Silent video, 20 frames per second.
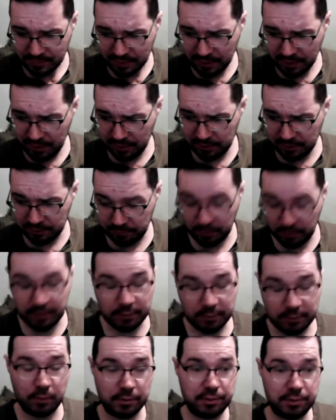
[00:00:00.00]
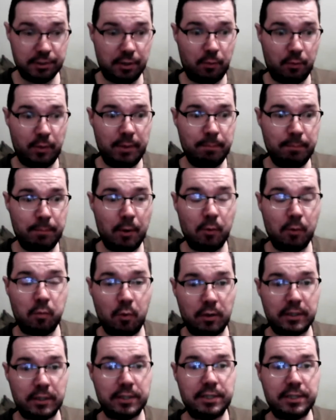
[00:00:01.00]
And of course, we both
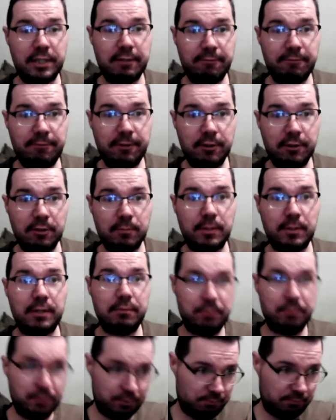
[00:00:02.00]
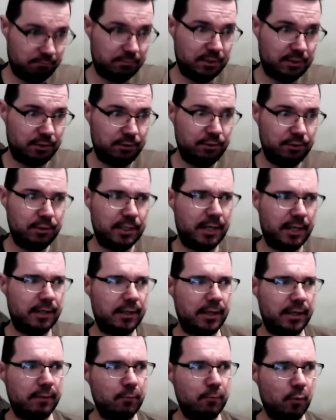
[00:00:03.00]
work the same field, but you kind
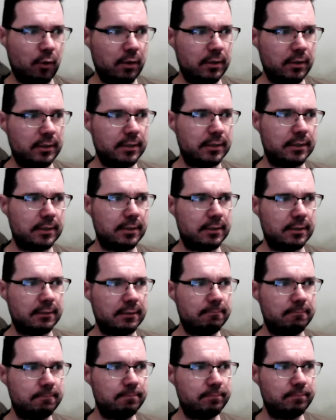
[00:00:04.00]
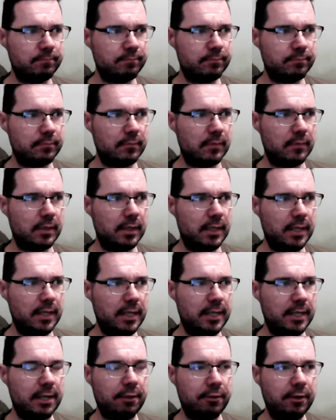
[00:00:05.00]
of like work
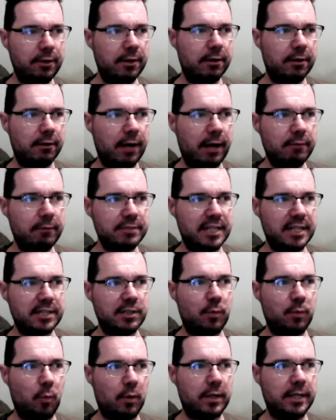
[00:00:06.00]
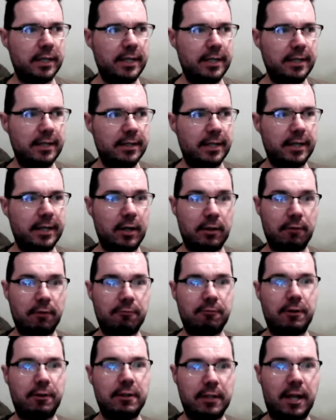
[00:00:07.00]
in a theater. I was actually working like on the
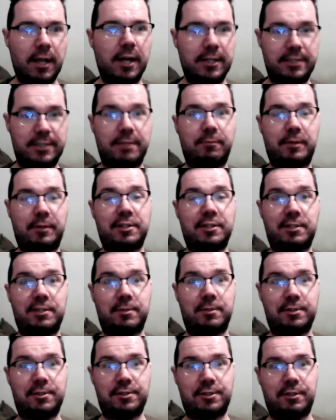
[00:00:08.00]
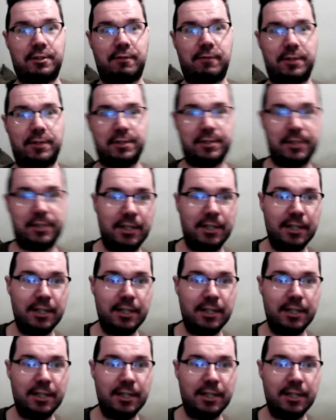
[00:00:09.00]
front lines of customer service.